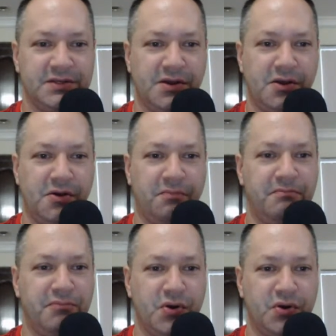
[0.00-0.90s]
So,
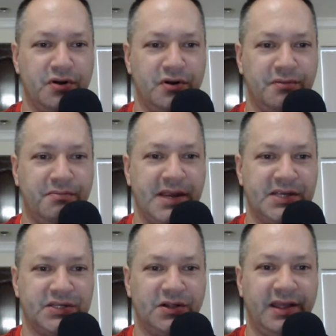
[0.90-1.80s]
Broker
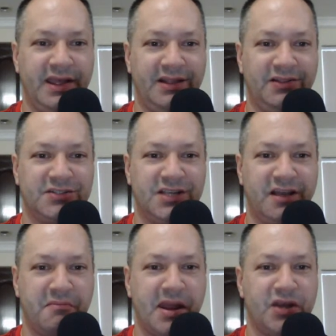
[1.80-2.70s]
Basil, hey, looks
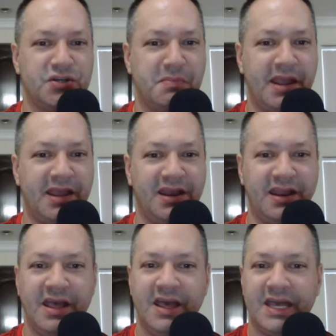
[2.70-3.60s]
like I've managed to make
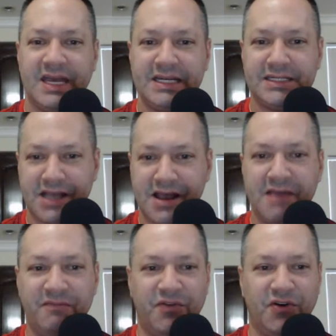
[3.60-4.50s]
it in
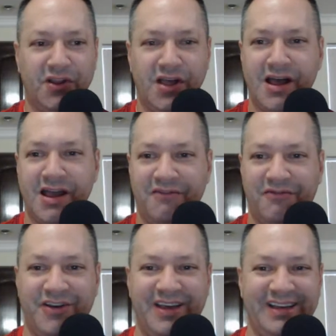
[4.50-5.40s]
time for a live.